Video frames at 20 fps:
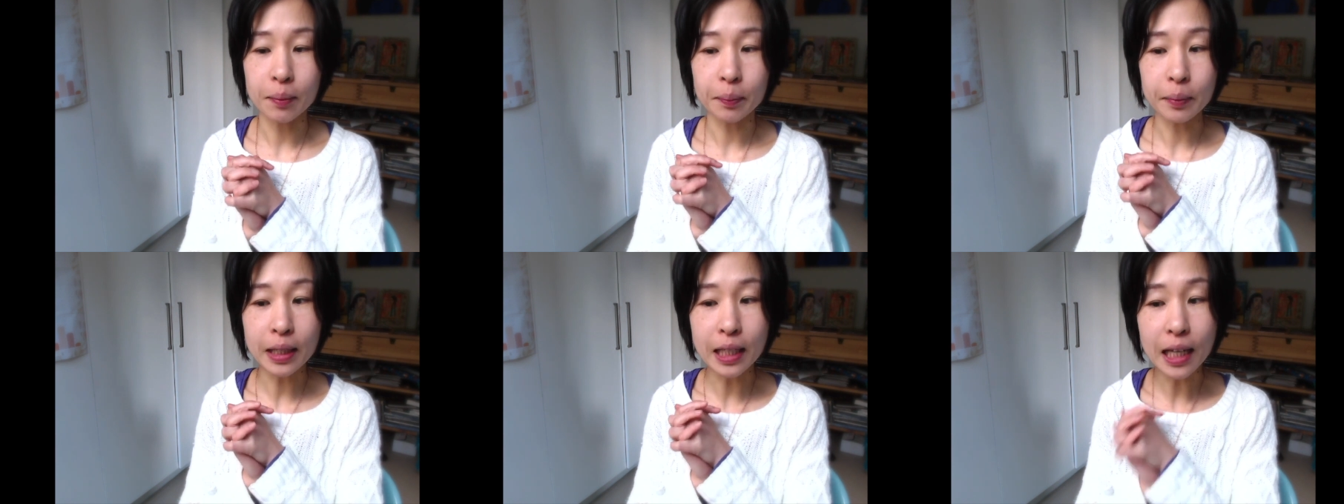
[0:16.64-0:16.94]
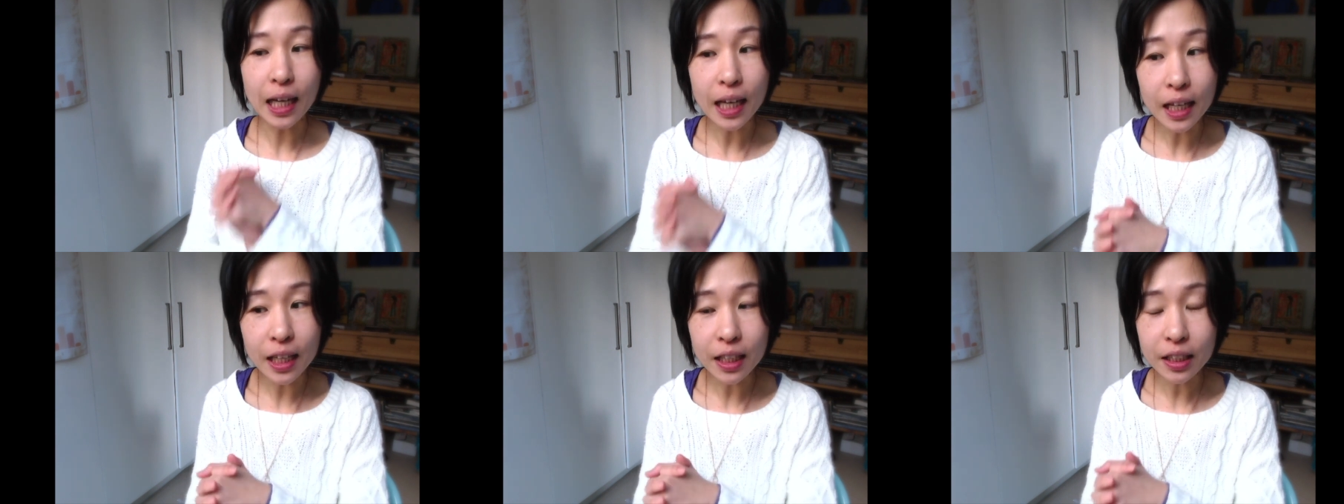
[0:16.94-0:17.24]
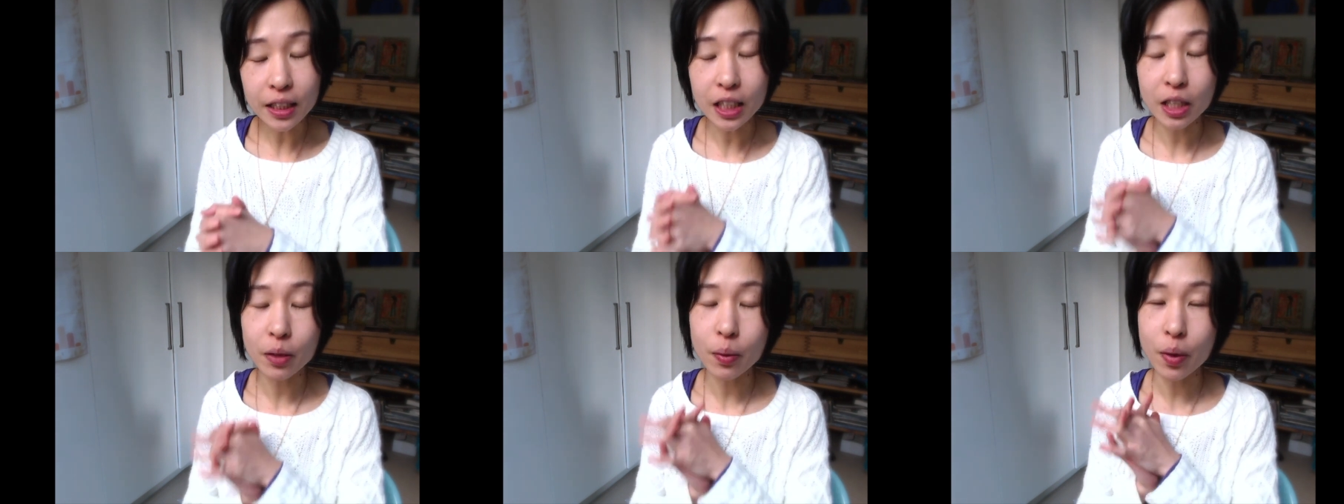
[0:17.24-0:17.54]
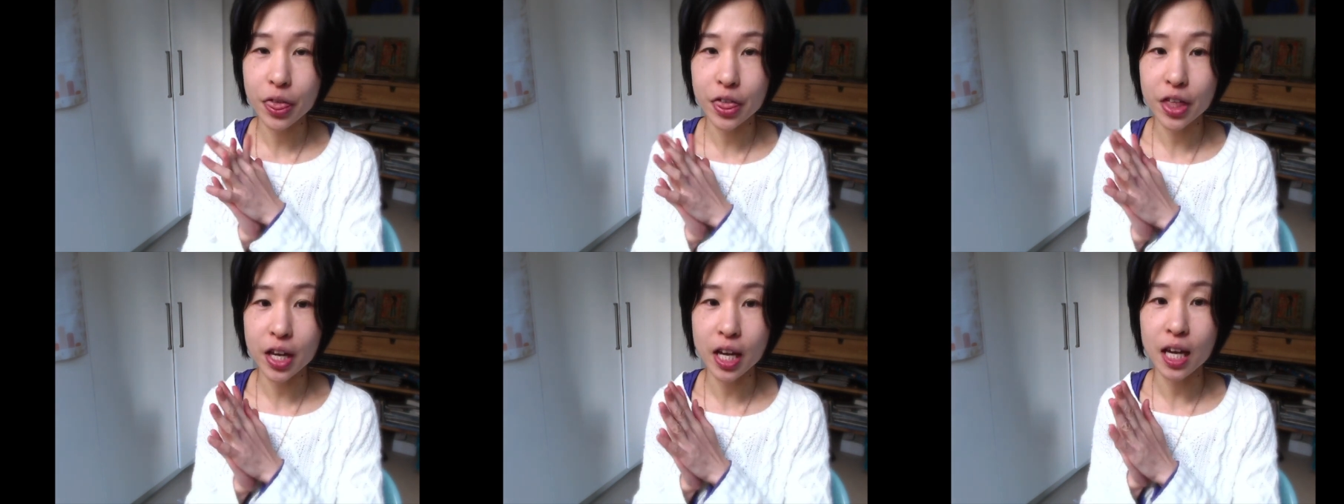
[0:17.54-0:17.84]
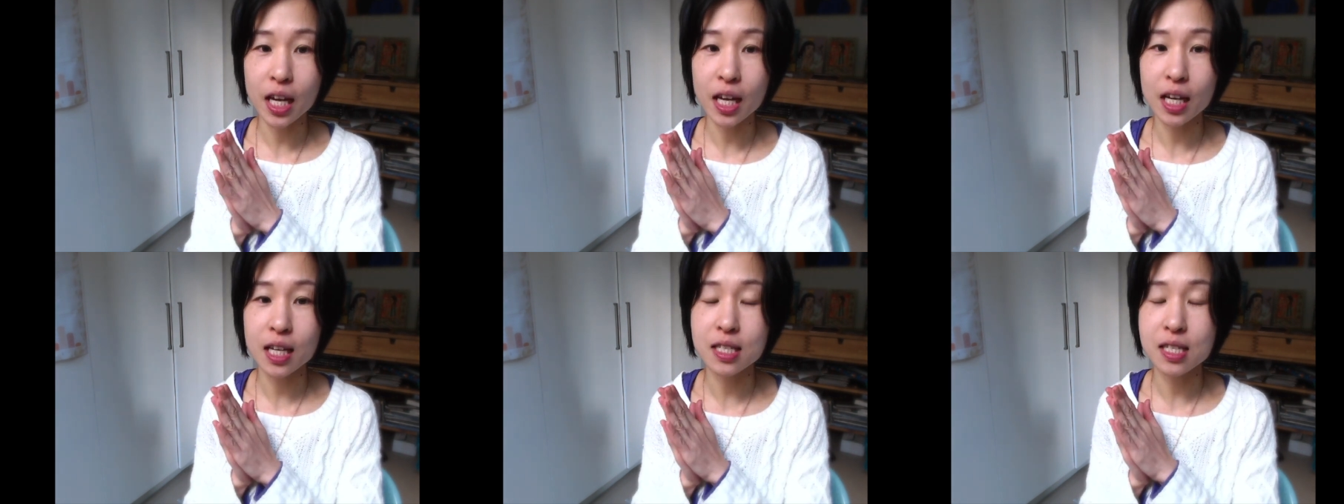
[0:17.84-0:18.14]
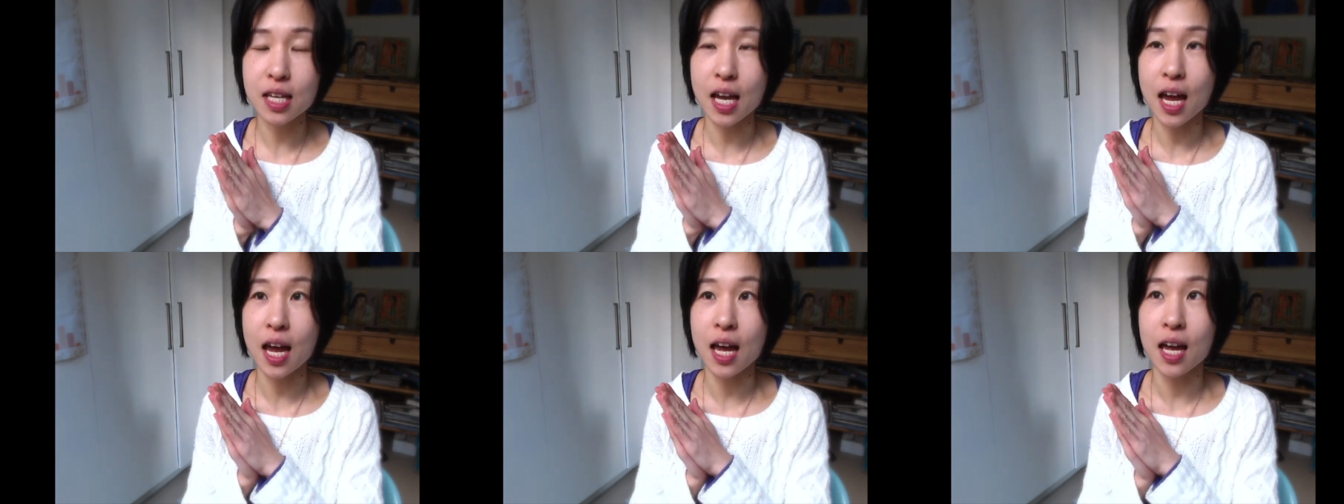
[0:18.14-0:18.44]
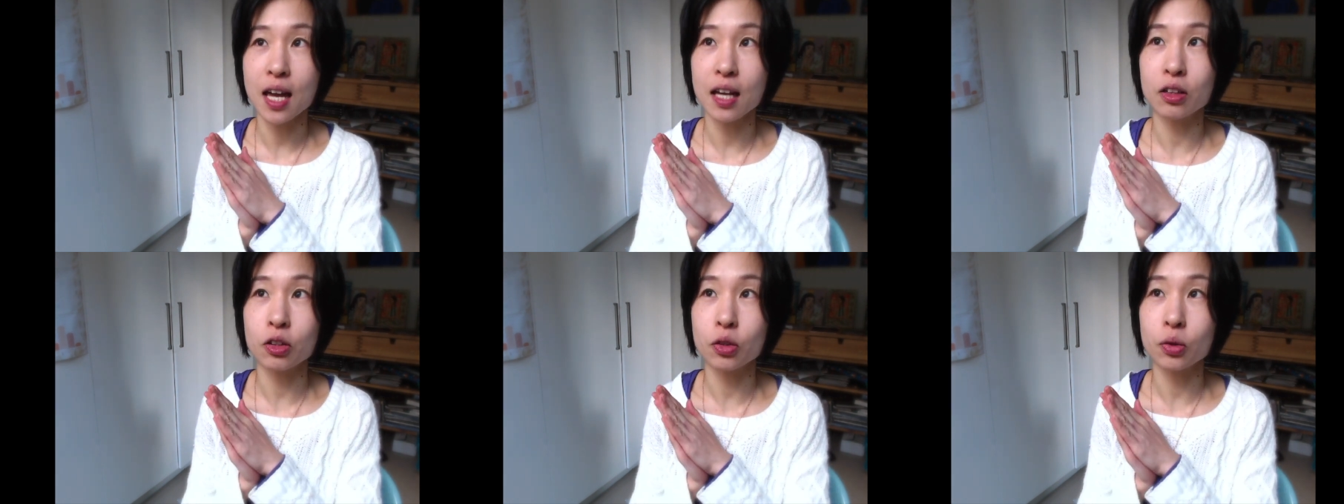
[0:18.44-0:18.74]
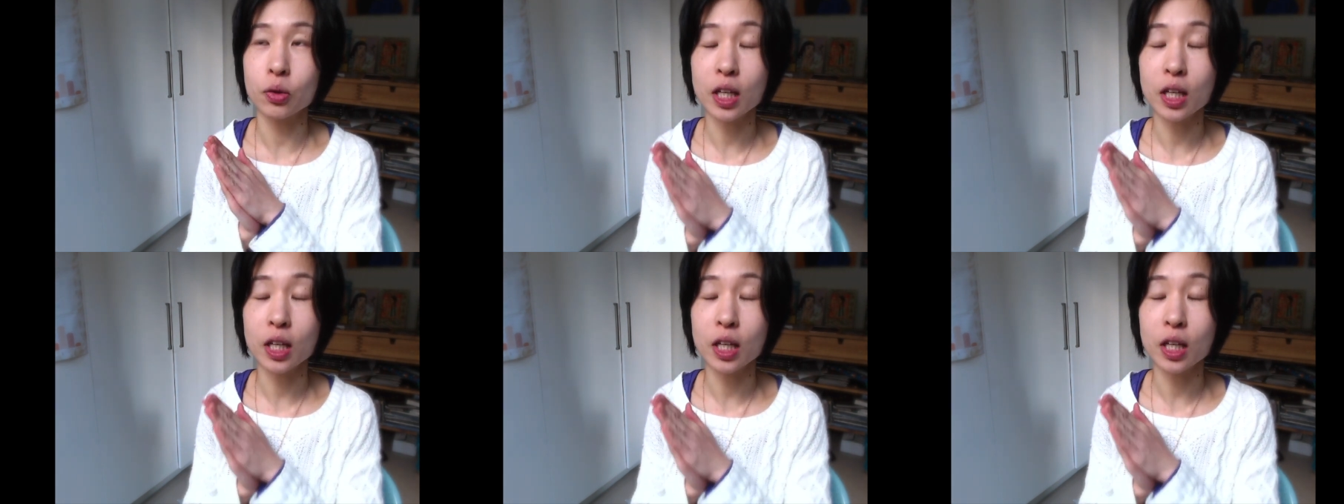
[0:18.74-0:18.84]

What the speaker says: learn new things and to